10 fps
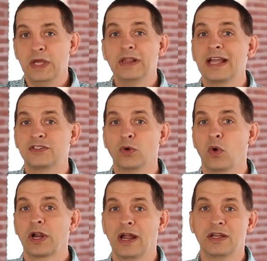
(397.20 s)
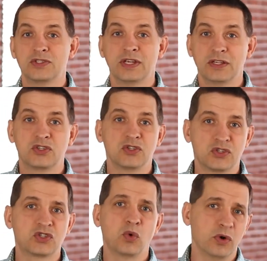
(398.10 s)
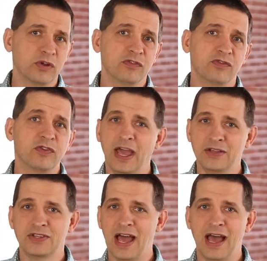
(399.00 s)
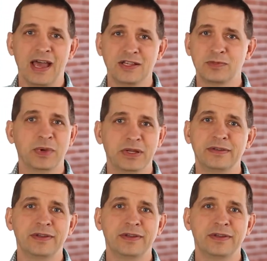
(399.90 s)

like to organize things sort of as I's, but